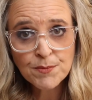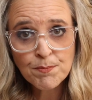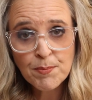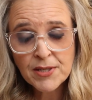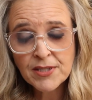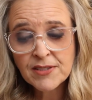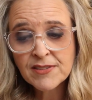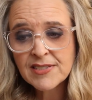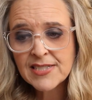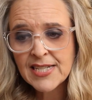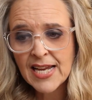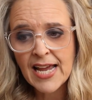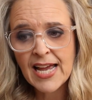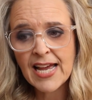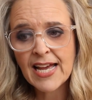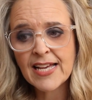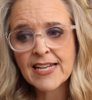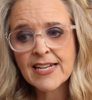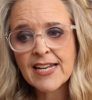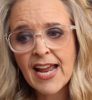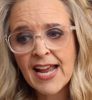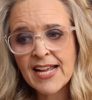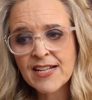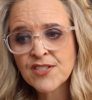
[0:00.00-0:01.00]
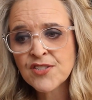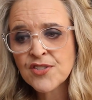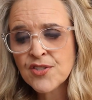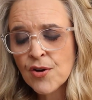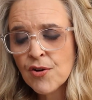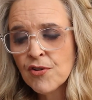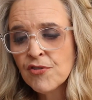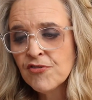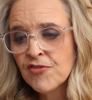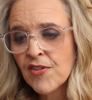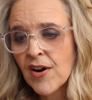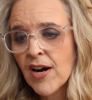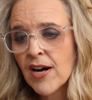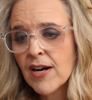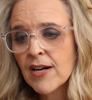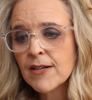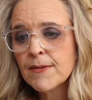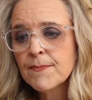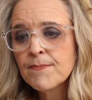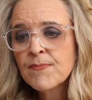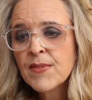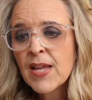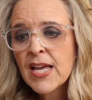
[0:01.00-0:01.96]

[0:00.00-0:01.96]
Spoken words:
Bildad, and Zophar.